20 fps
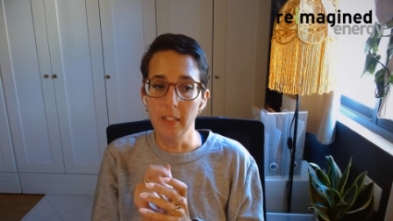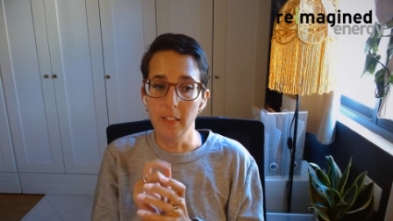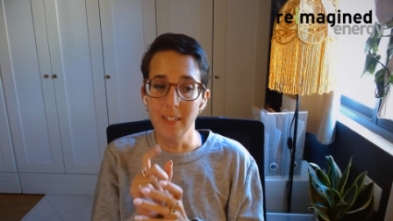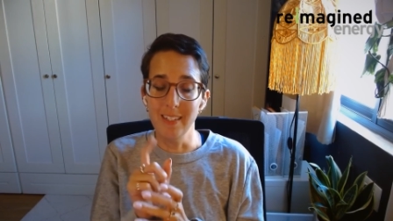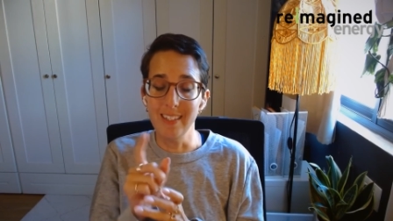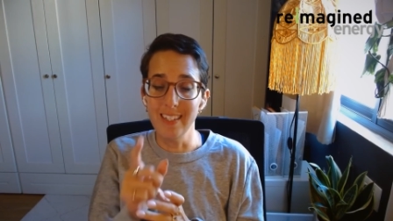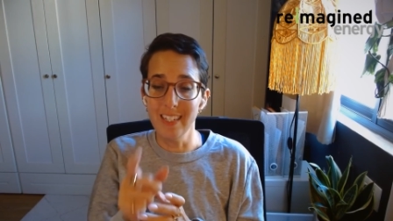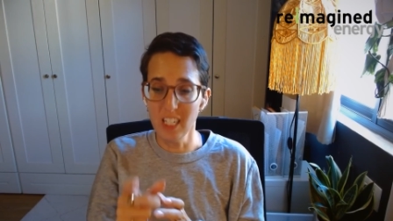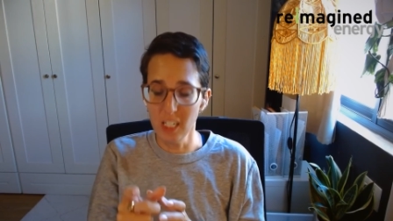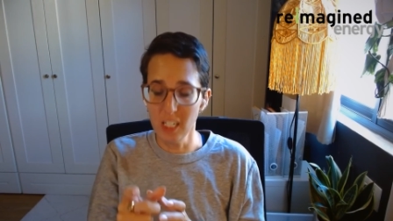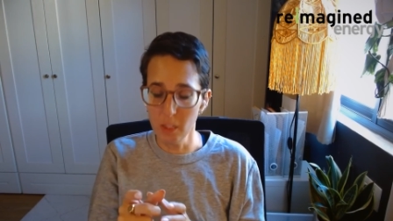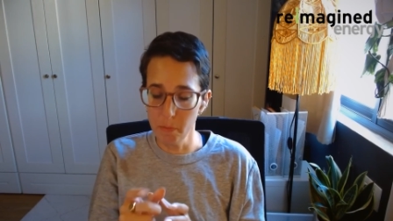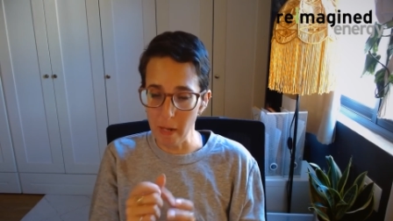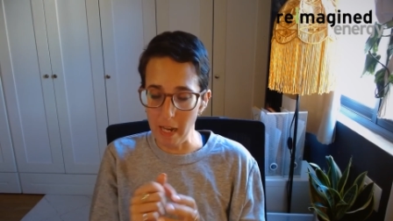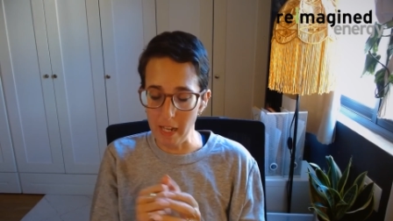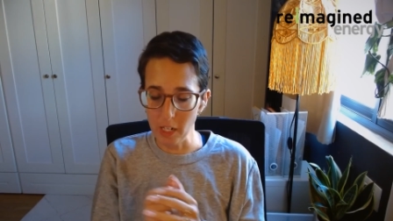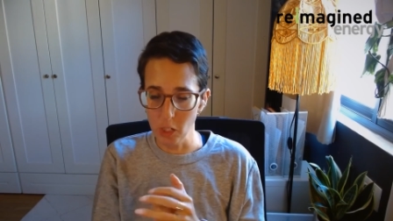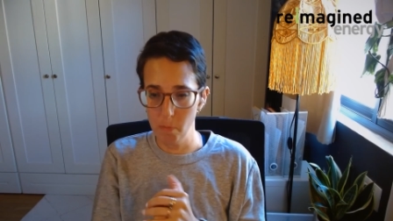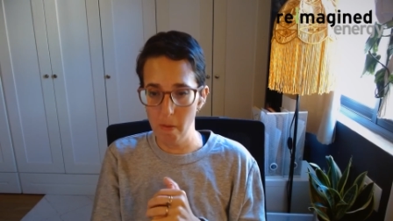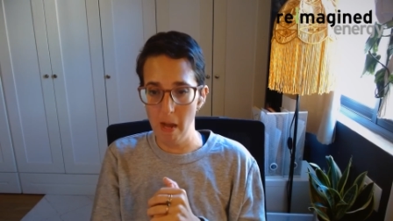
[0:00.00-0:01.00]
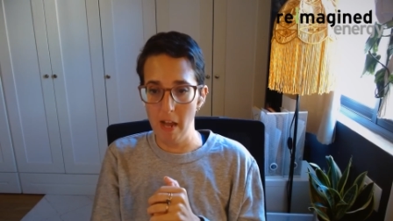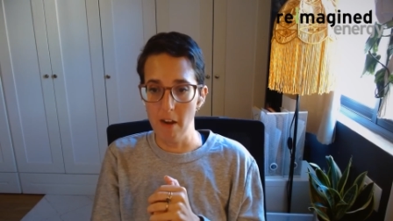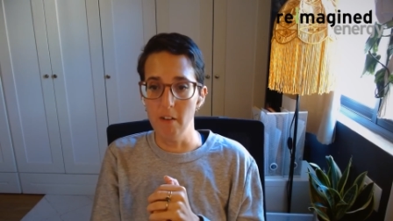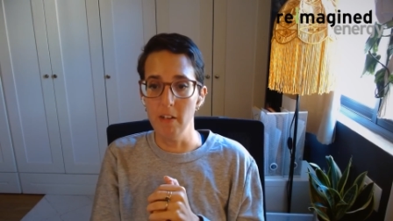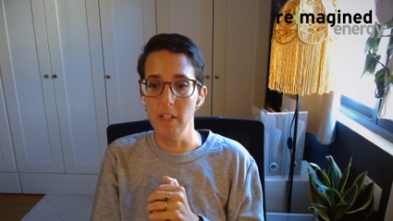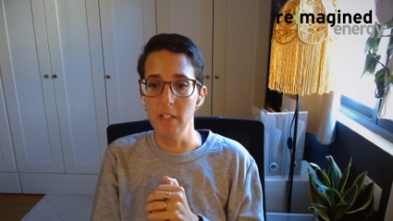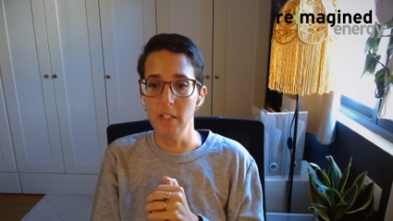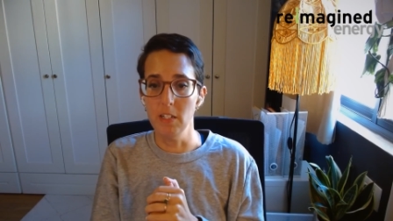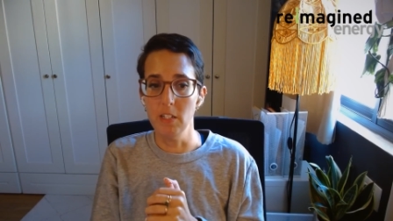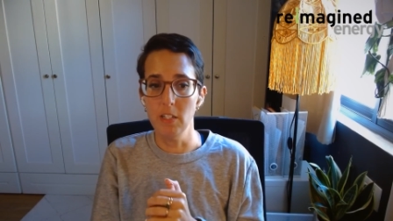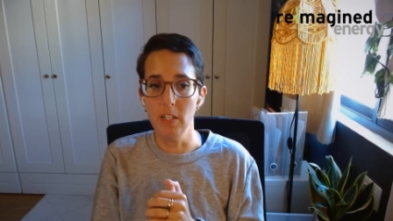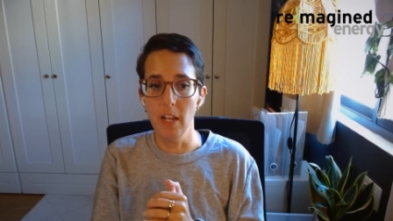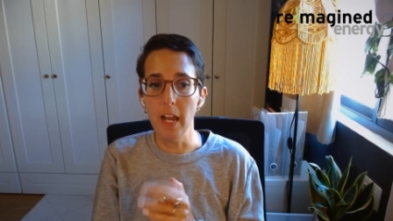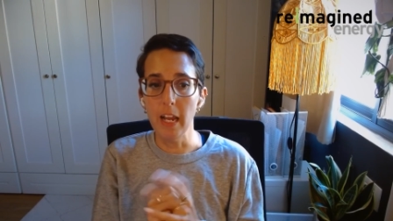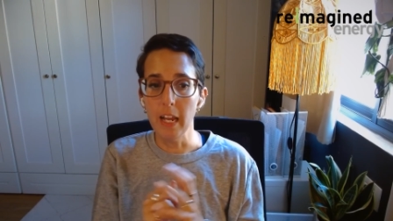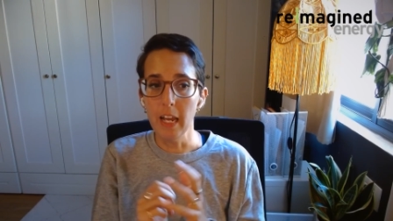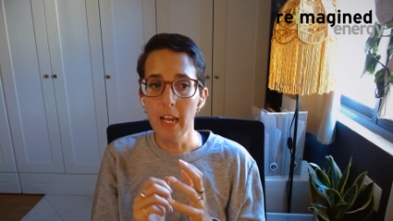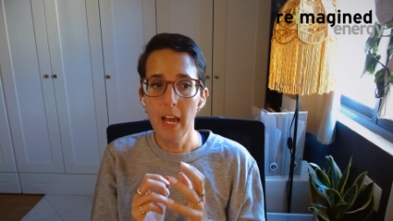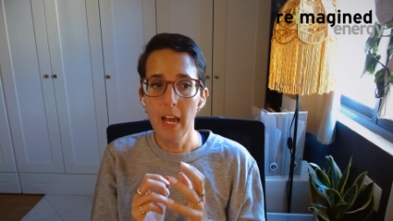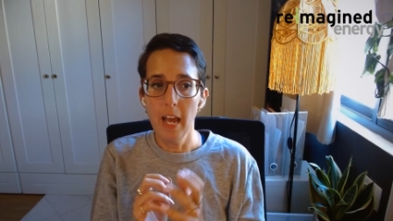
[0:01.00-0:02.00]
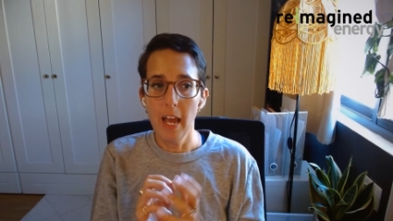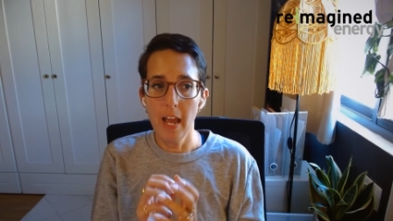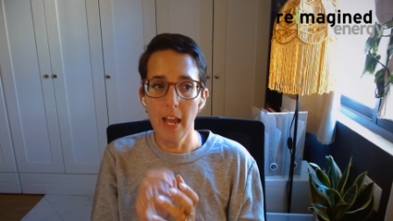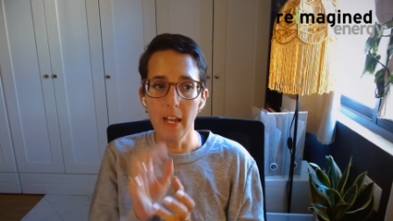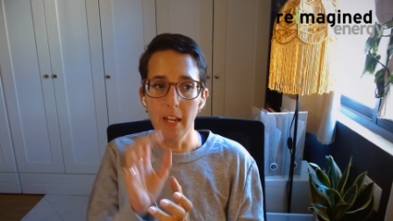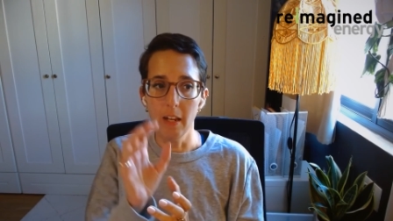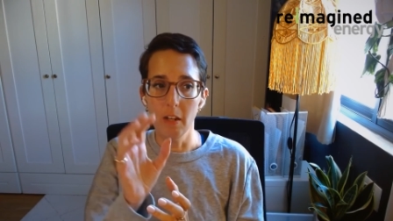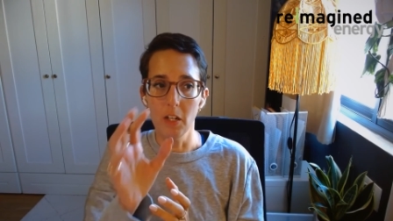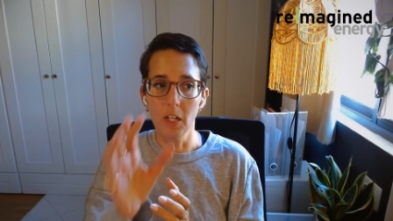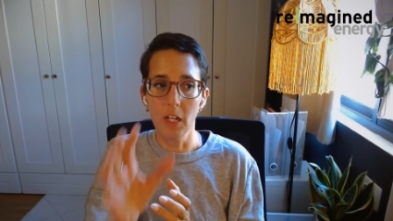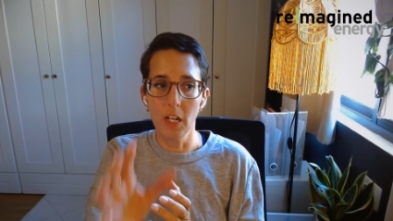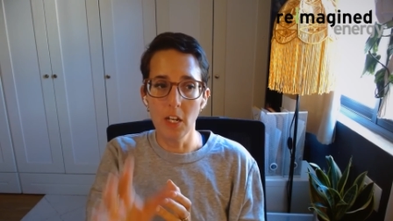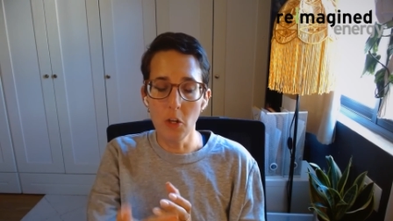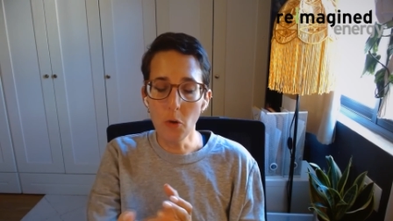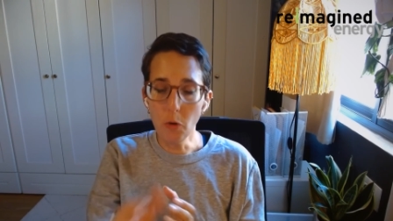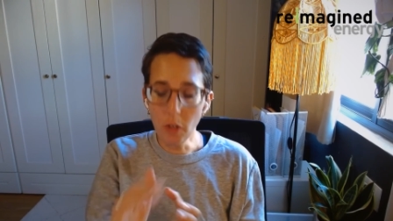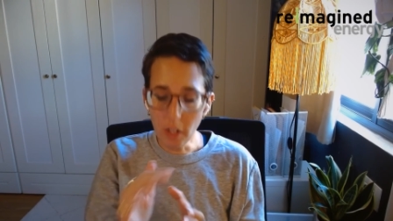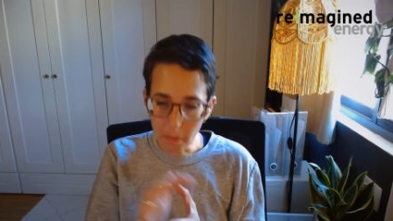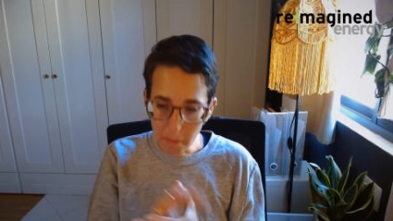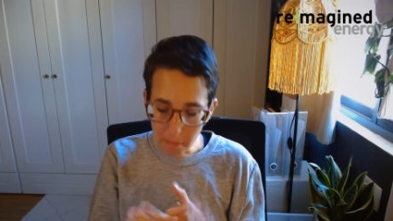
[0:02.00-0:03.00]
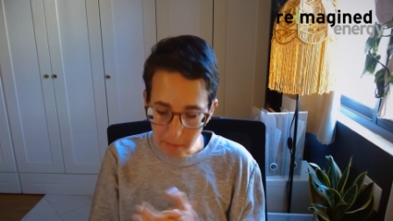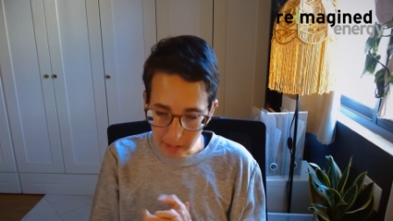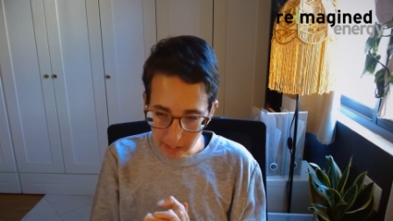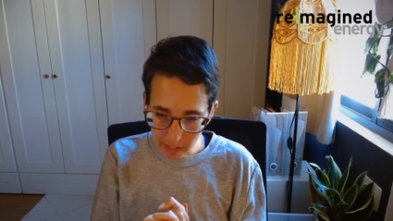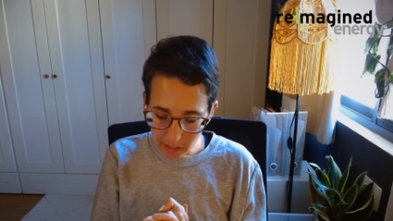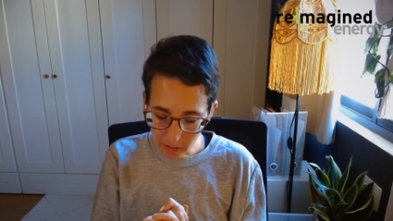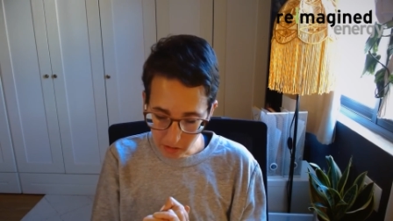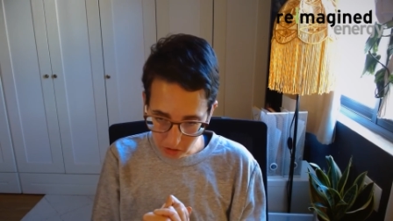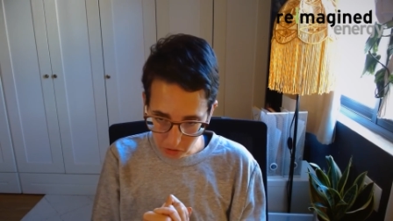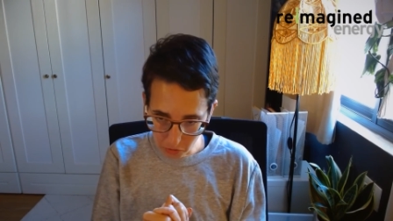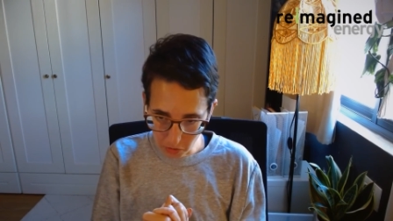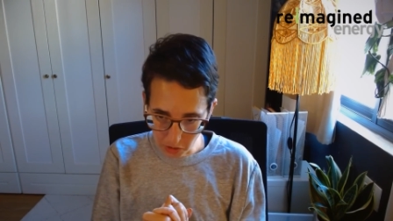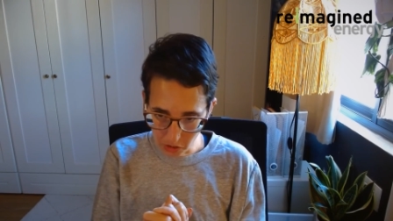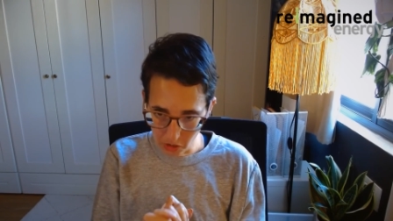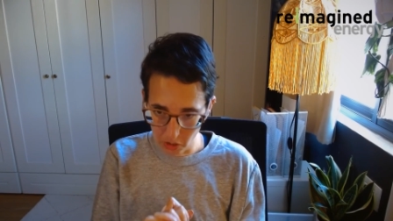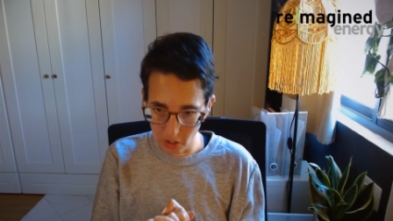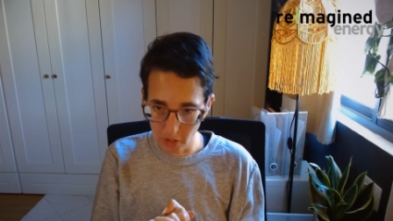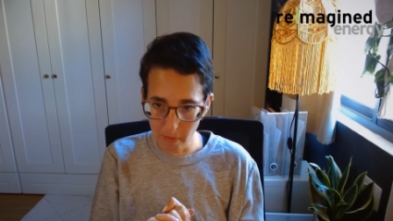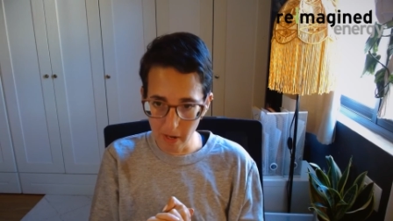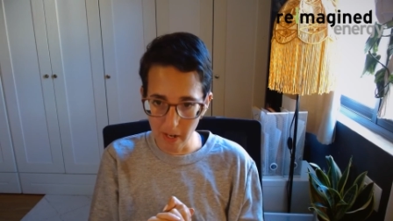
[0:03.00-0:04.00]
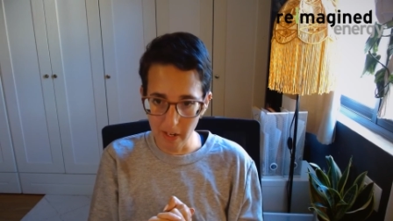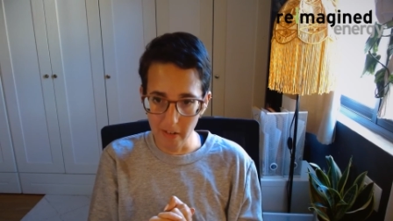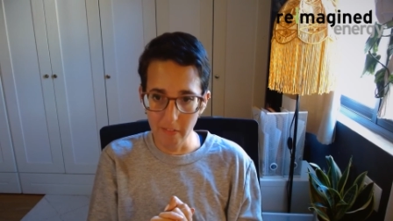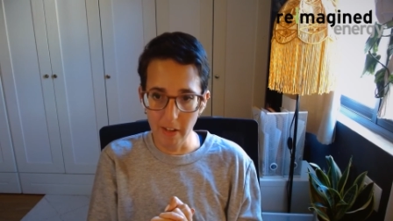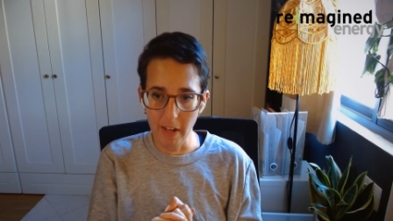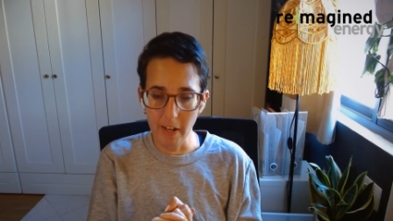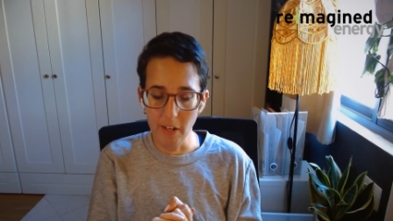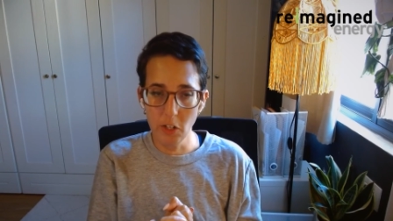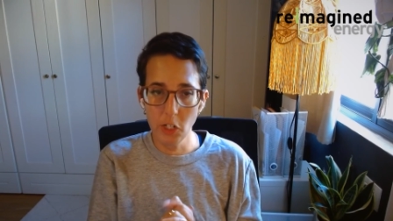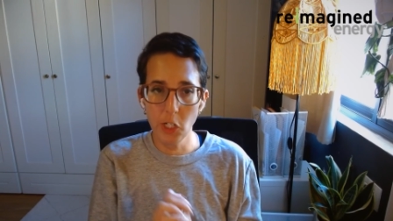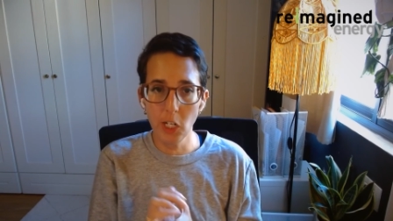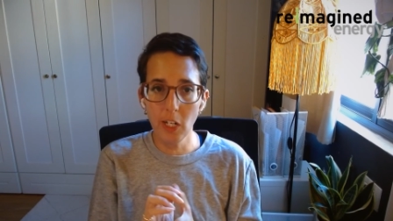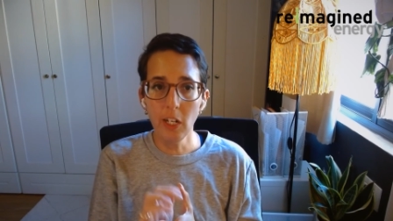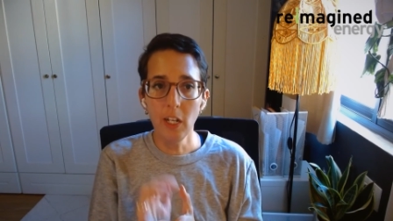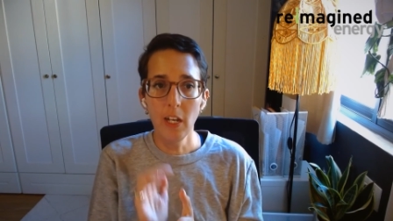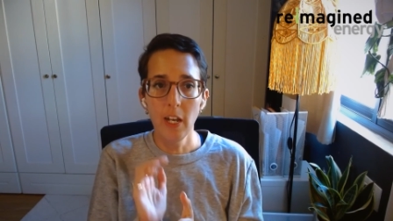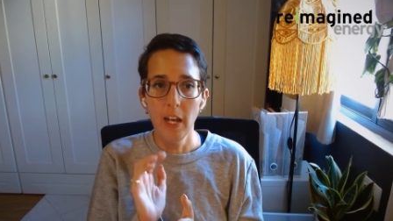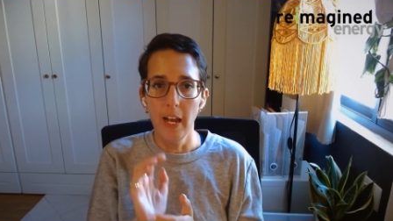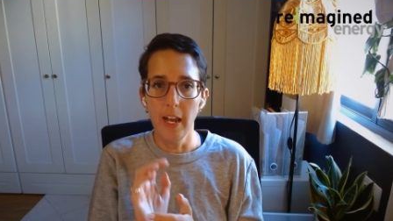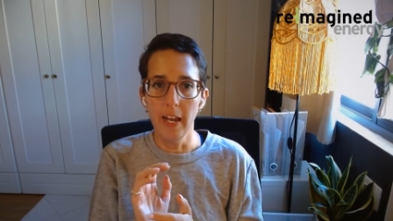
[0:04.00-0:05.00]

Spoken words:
to dispatch batteries and say, hey, can you commit to a certain amount of energy?